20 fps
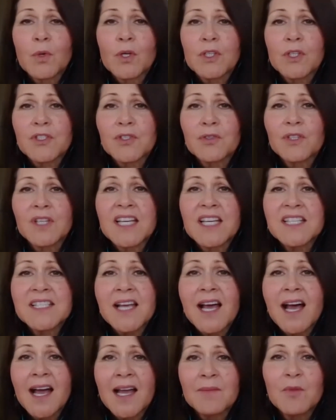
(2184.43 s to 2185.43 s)
Never. So unless
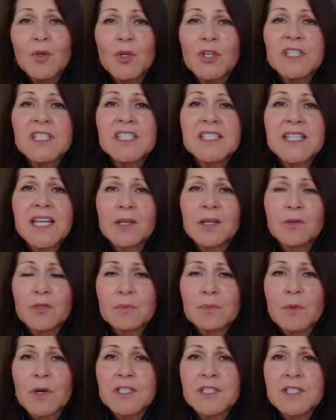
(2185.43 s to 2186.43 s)
I'm going to take
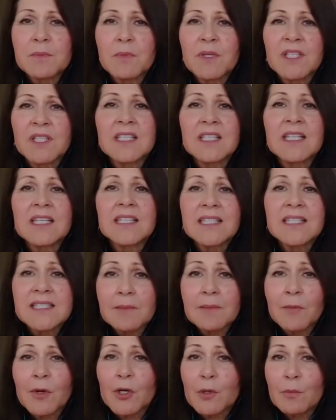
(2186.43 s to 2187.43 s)
responsibility, unless
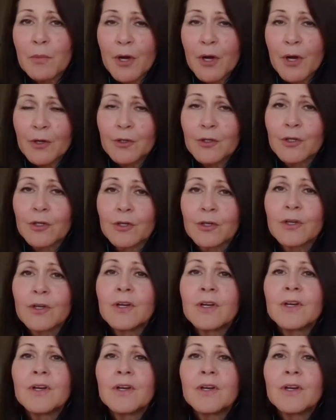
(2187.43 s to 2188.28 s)
I'm going to partner